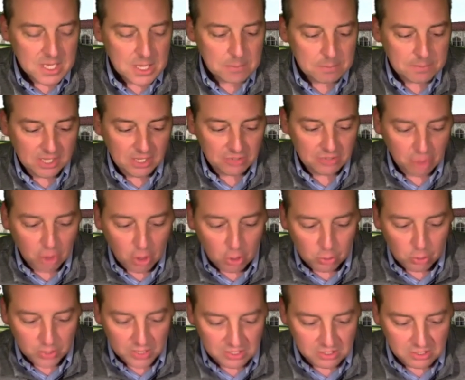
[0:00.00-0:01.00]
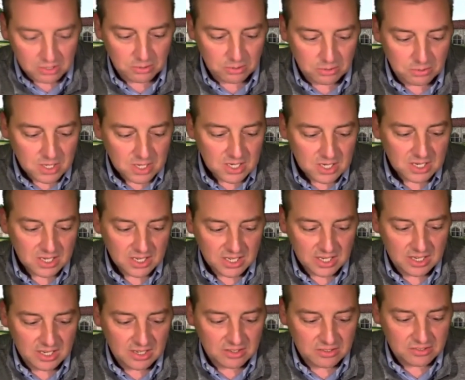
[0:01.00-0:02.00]
Because all we do
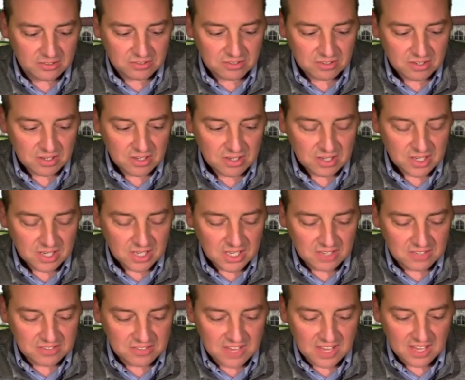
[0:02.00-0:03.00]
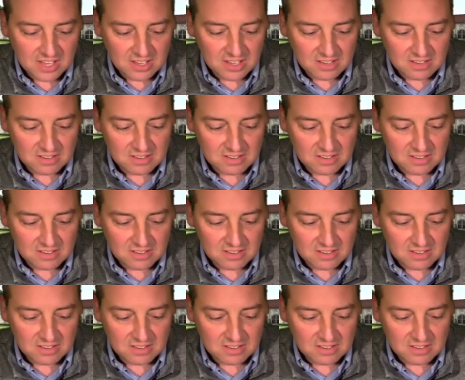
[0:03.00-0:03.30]
is take